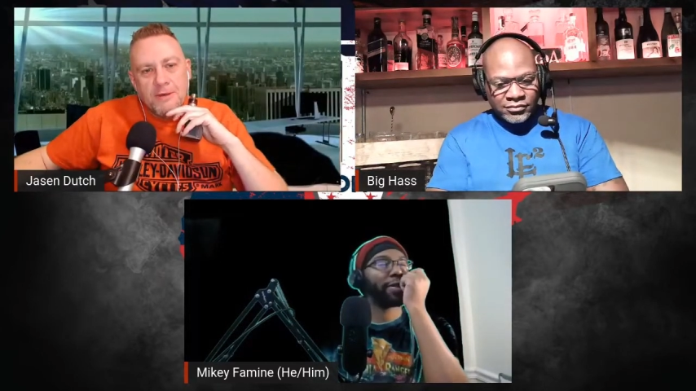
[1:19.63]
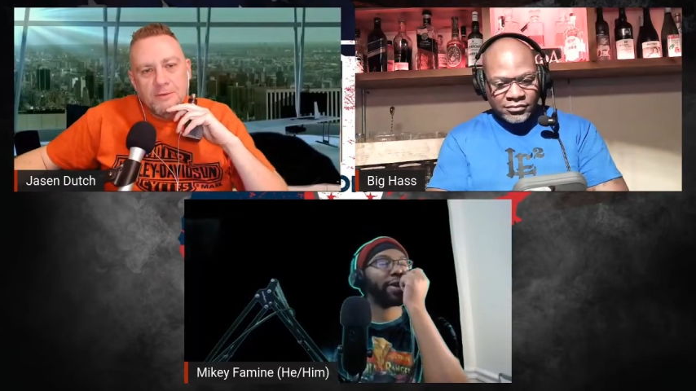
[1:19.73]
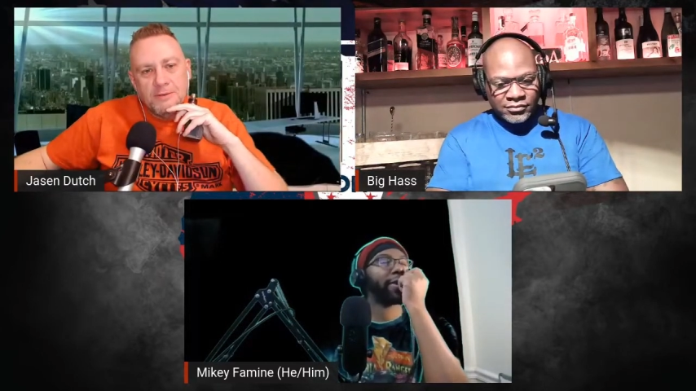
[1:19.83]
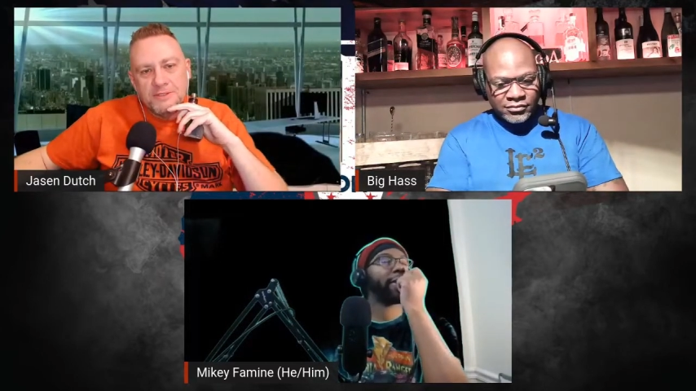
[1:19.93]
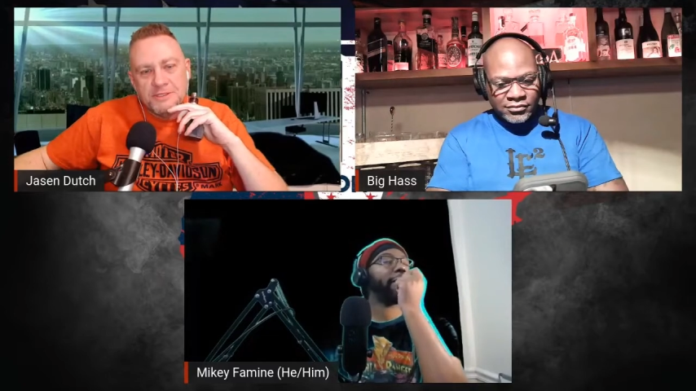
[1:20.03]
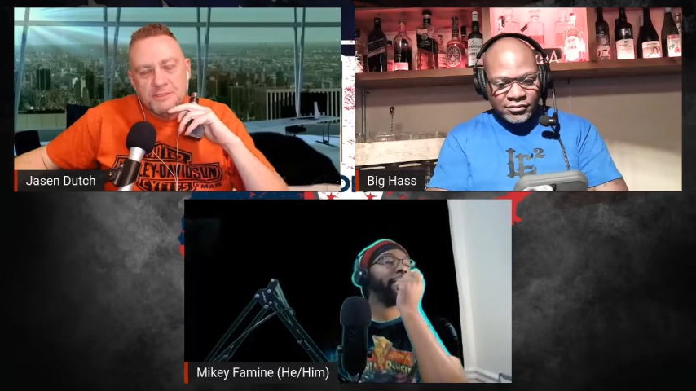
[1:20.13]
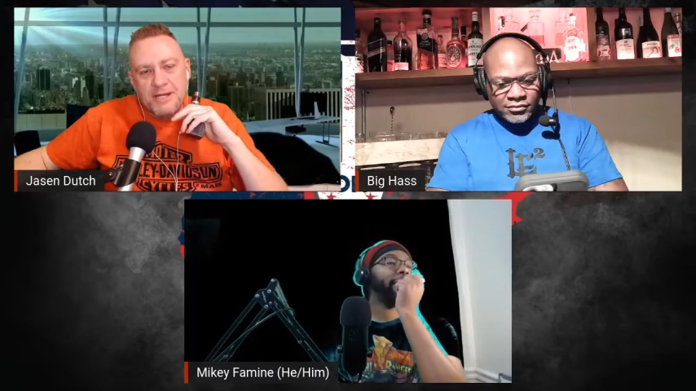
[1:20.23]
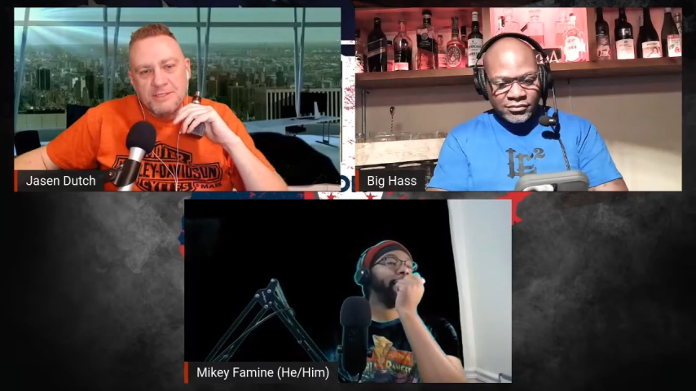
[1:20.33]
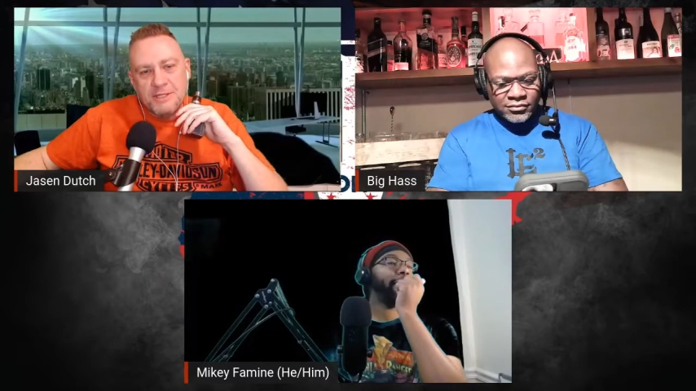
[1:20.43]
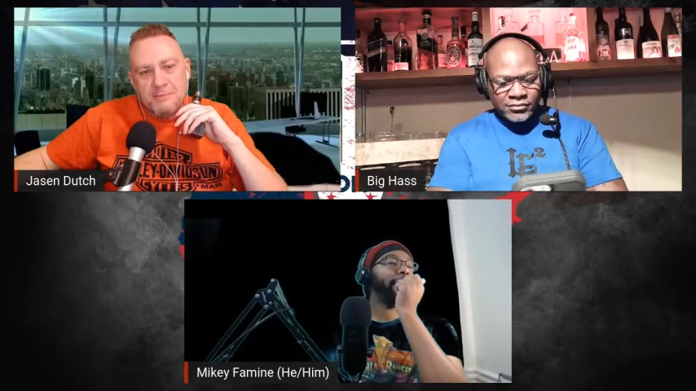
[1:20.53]
Speaker 1: Who's your
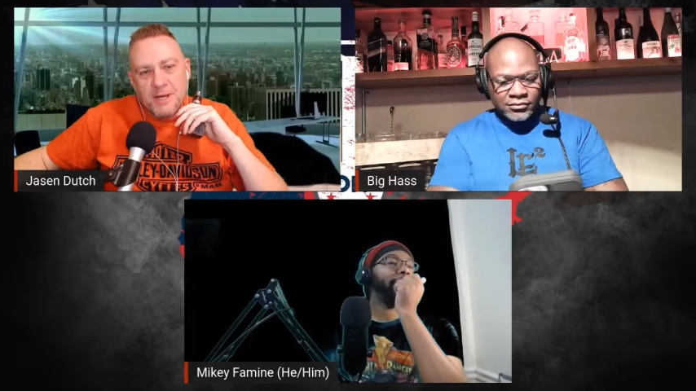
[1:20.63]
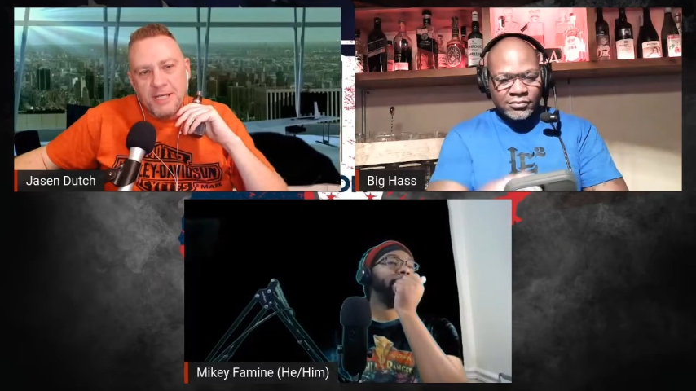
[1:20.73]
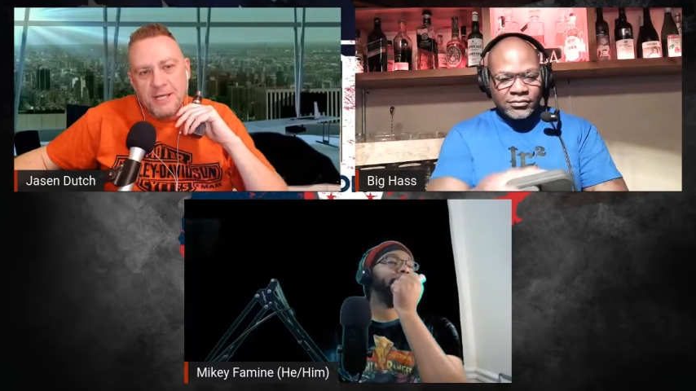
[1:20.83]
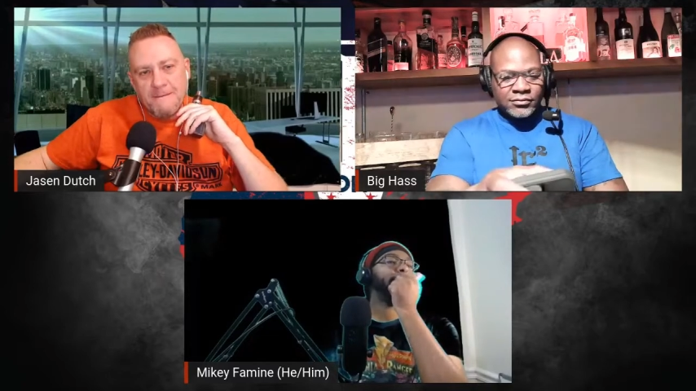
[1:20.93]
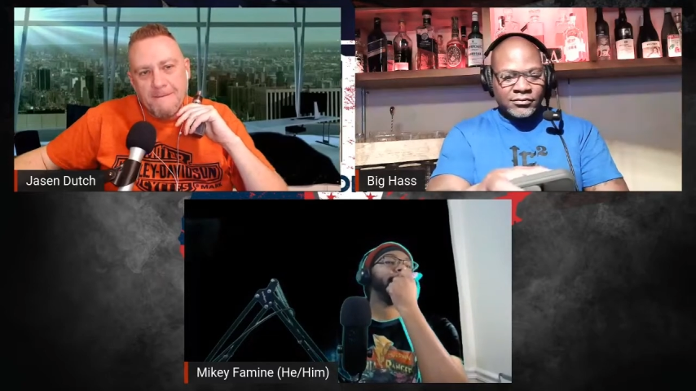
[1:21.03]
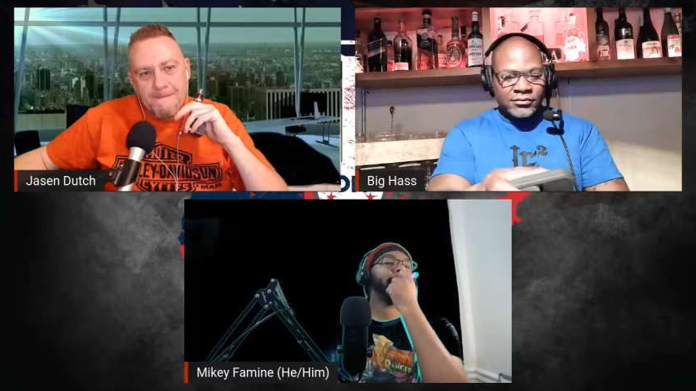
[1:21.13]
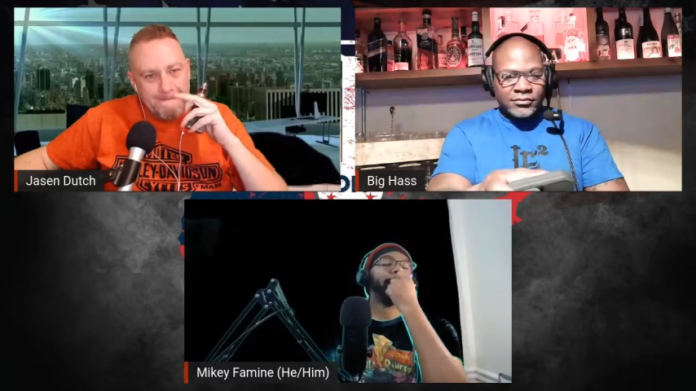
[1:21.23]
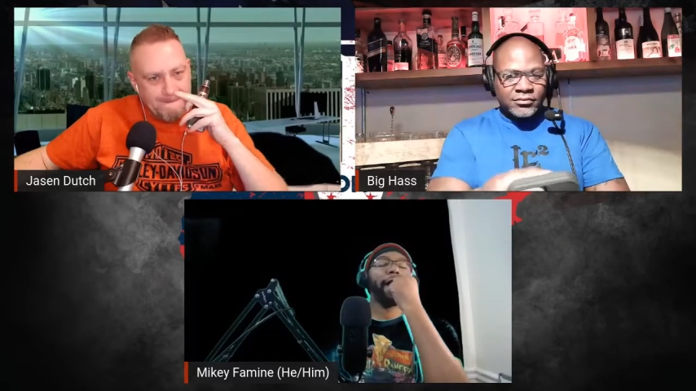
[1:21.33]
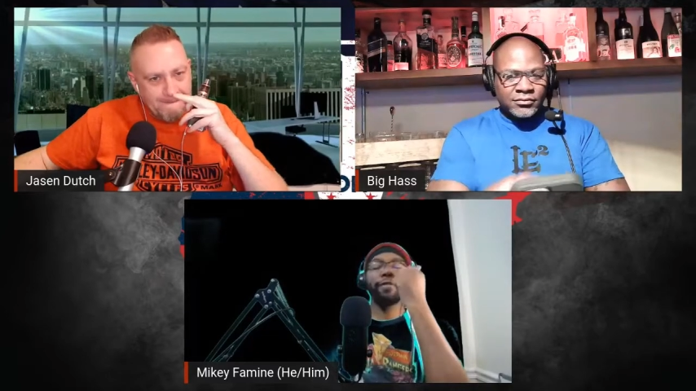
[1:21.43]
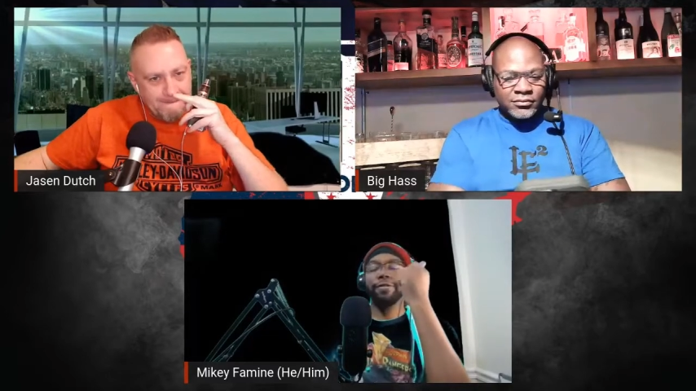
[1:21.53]
sponsor, Mikey?
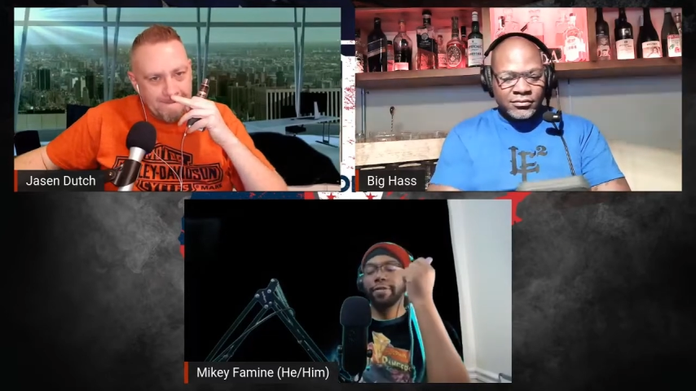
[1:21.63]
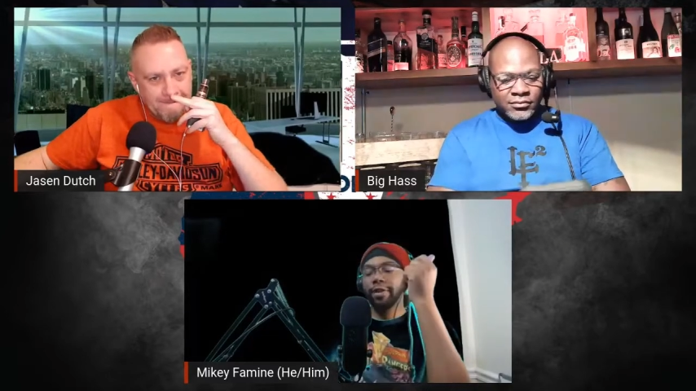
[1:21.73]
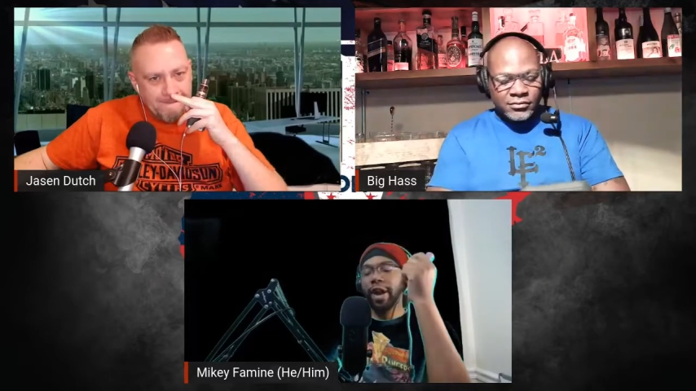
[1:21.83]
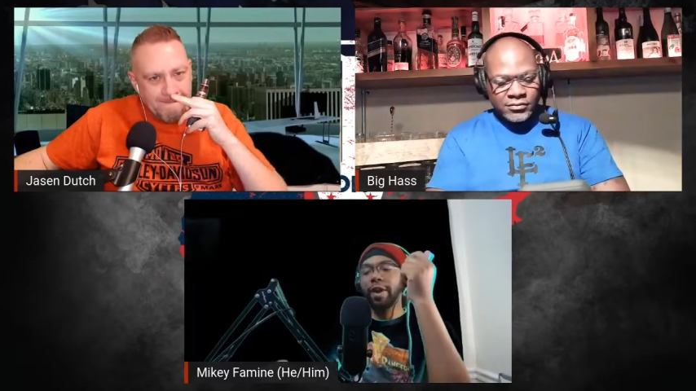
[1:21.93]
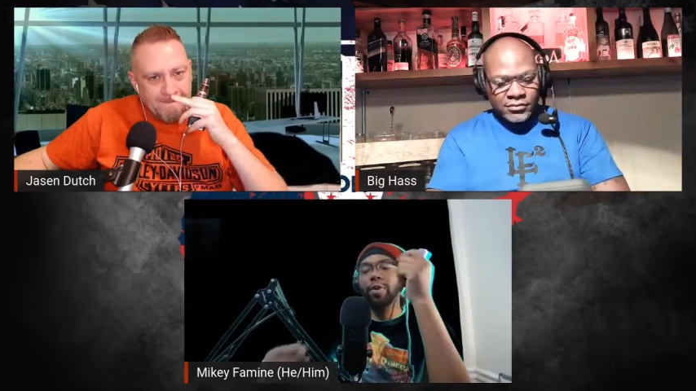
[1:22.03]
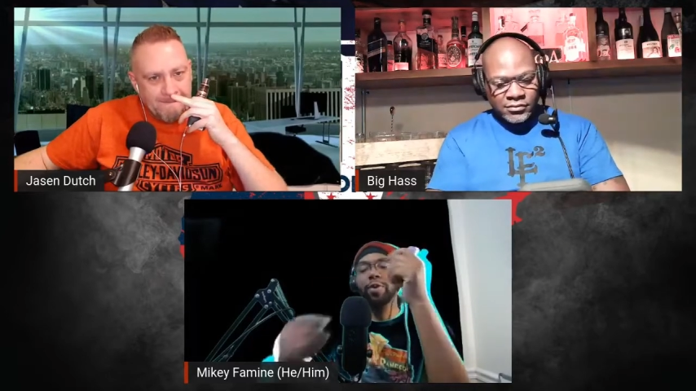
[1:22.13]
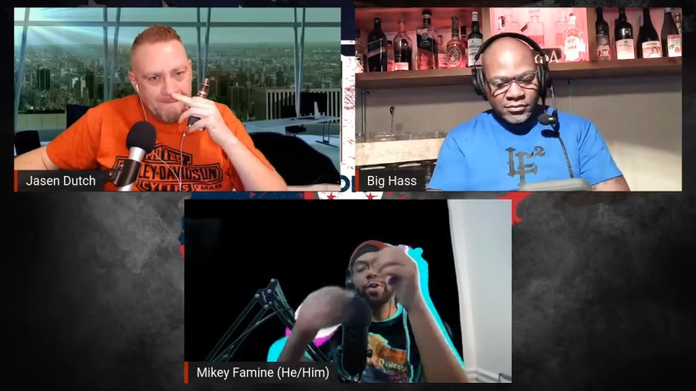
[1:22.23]
I forgot who it